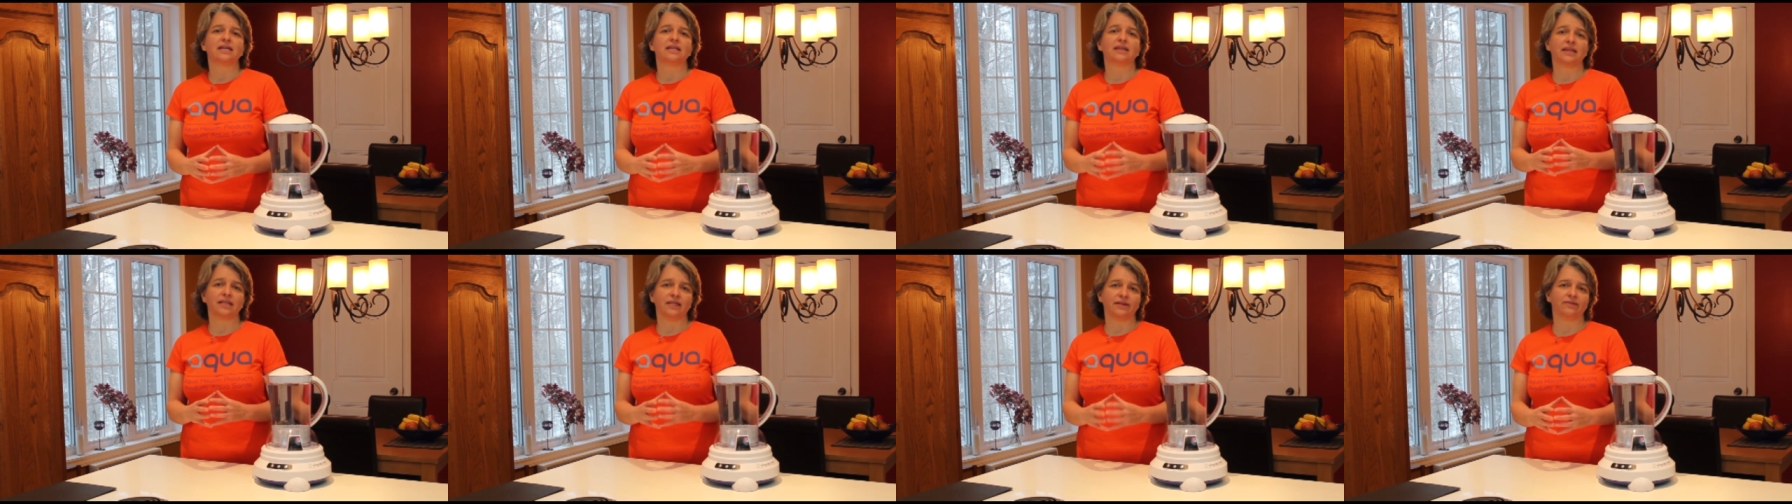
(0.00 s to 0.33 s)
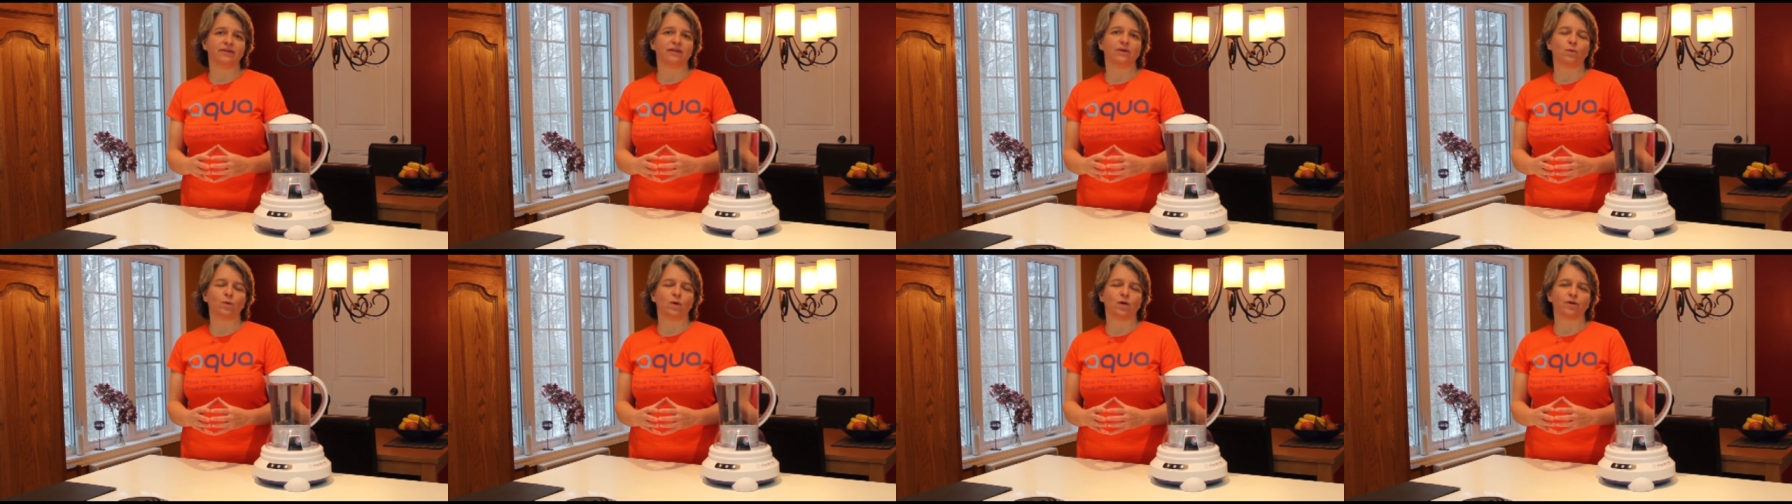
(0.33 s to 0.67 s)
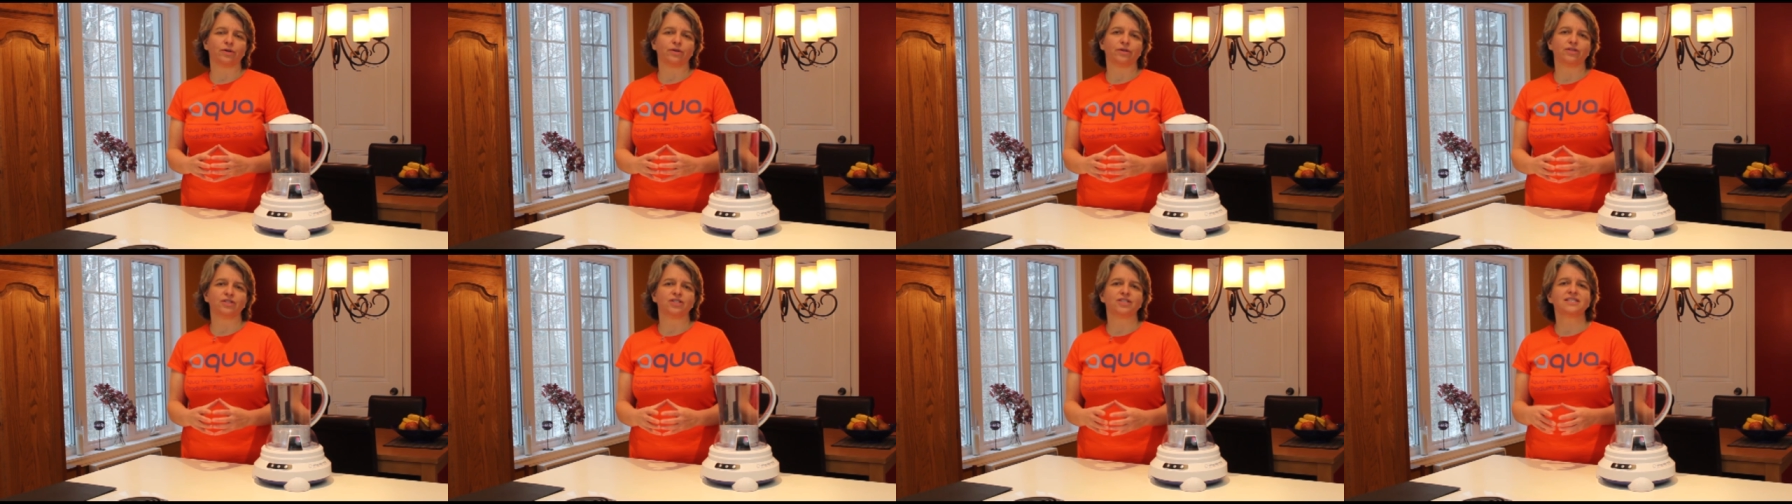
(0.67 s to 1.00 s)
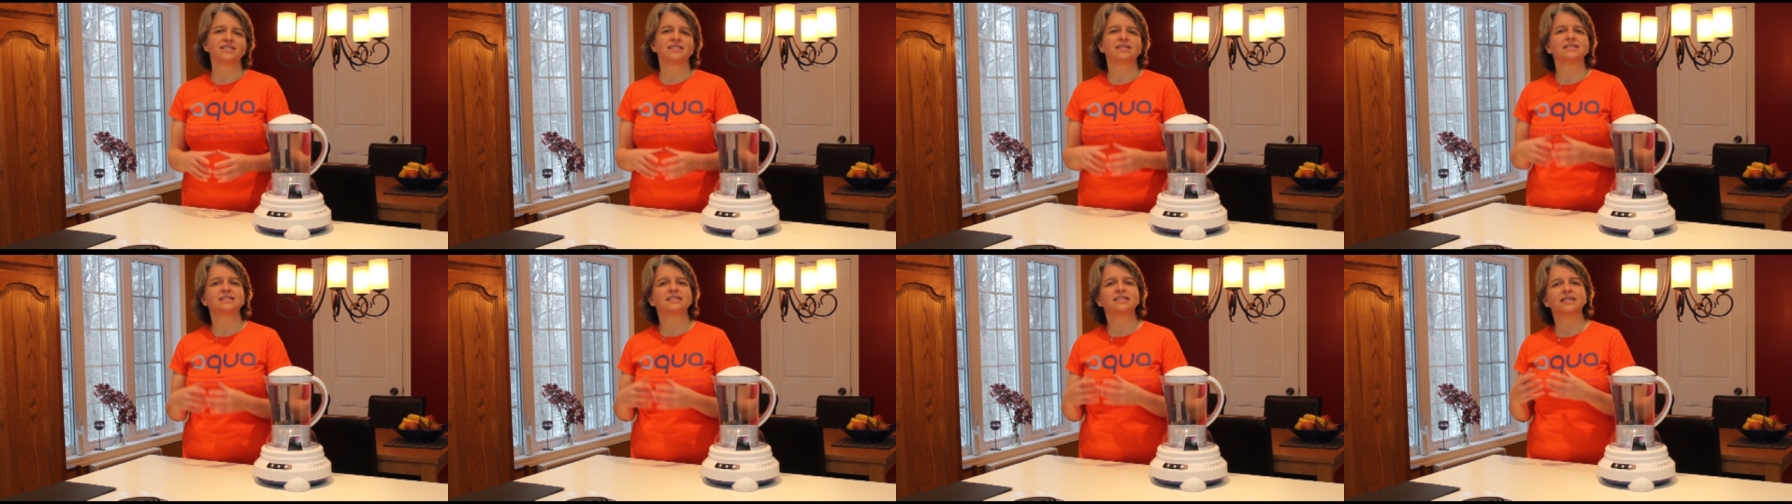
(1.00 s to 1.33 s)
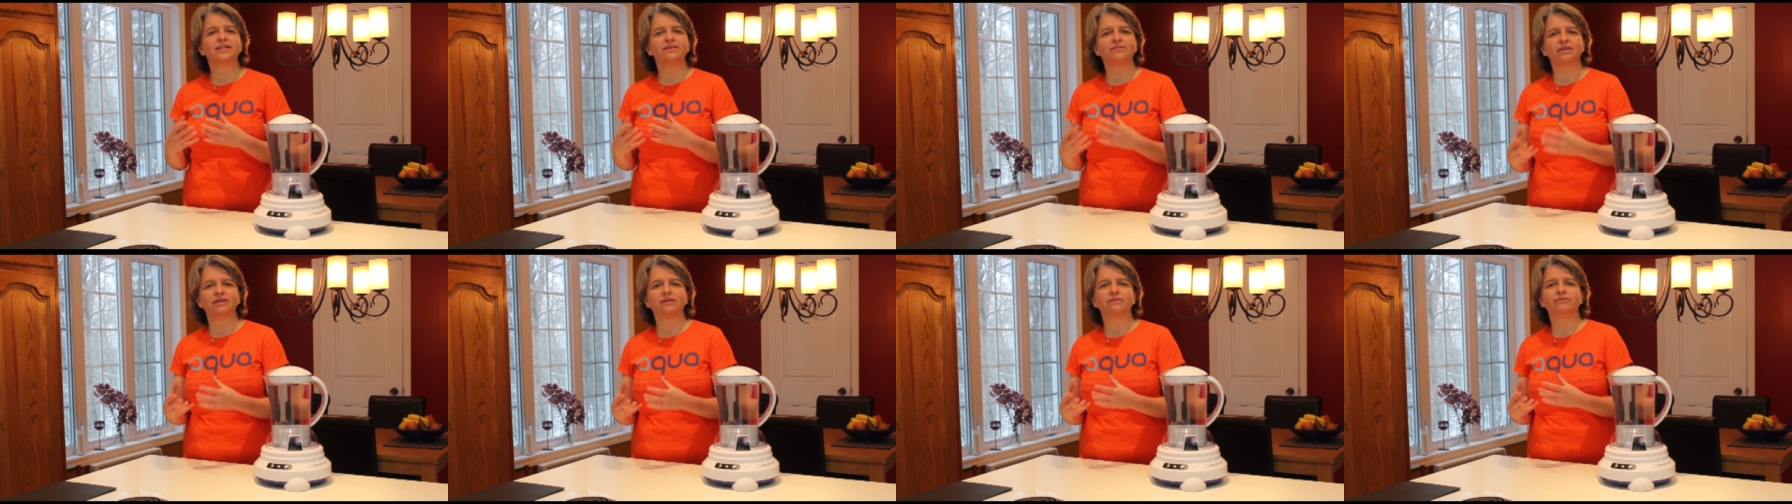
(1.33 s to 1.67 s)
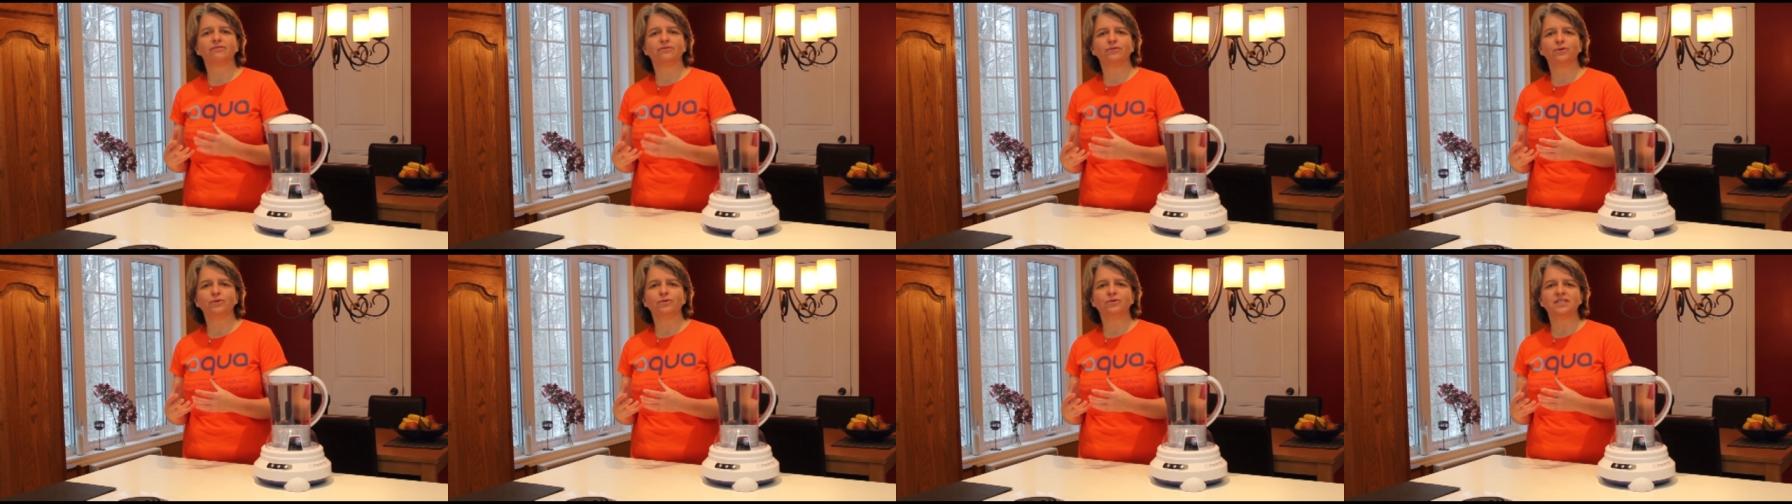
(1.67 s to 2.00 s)
living water. Just as living
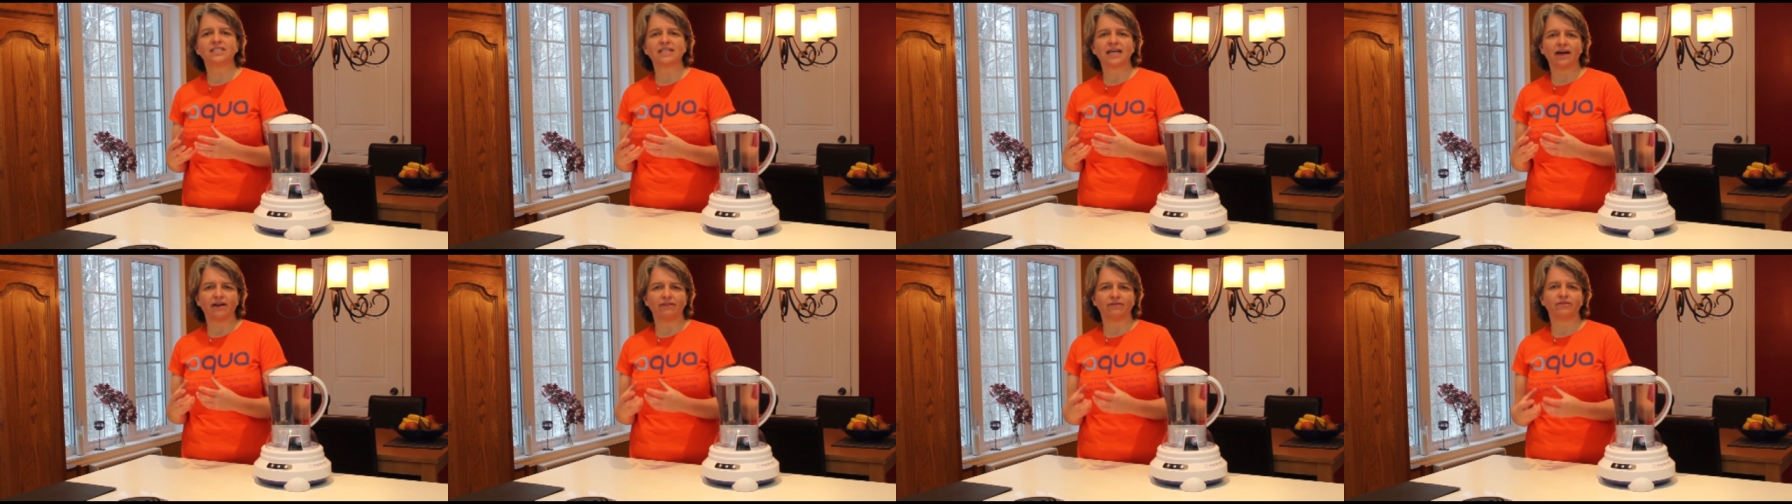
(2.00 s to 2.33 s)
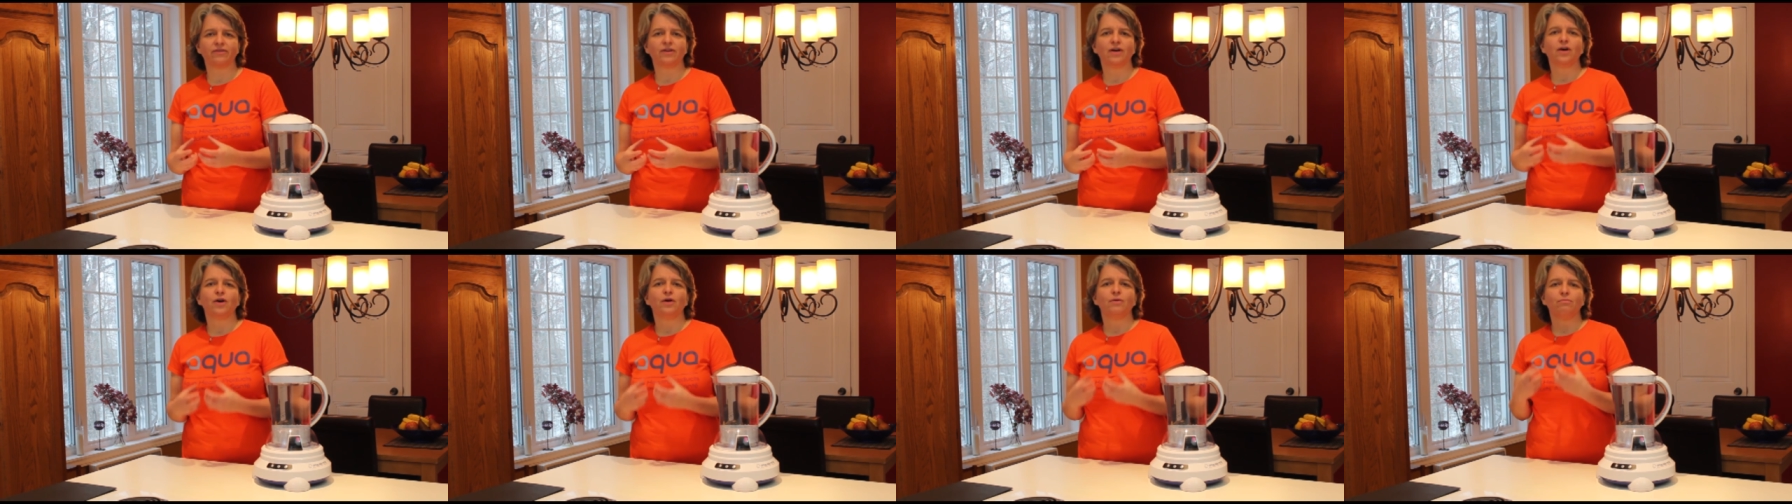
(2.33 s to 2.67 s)
foods have